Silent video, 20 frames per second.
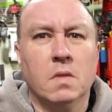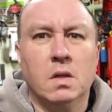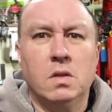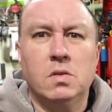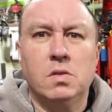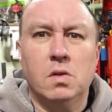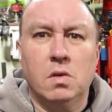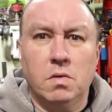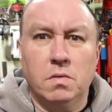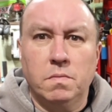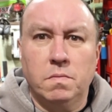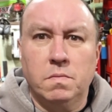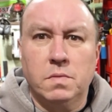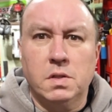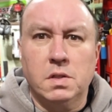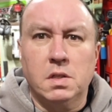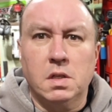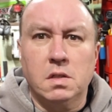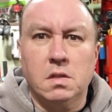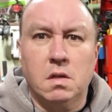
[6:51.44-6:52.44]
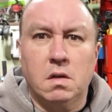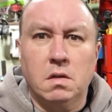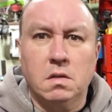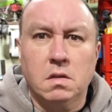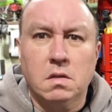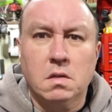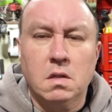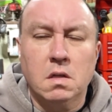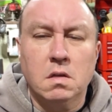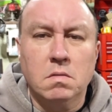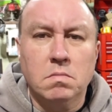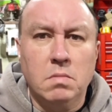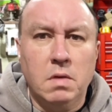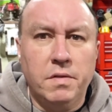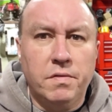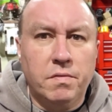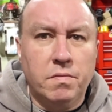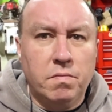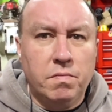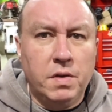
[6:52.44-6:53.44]
So since I started this thing, my
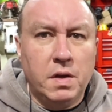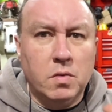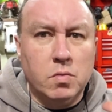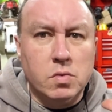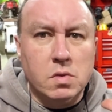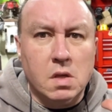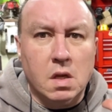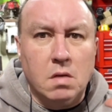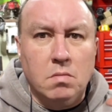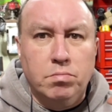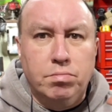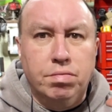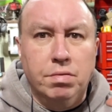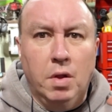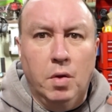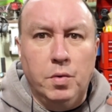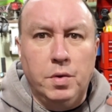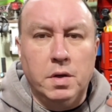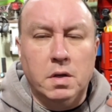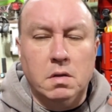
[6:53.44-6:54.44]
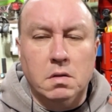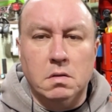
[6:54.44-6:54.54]
face was like bloated.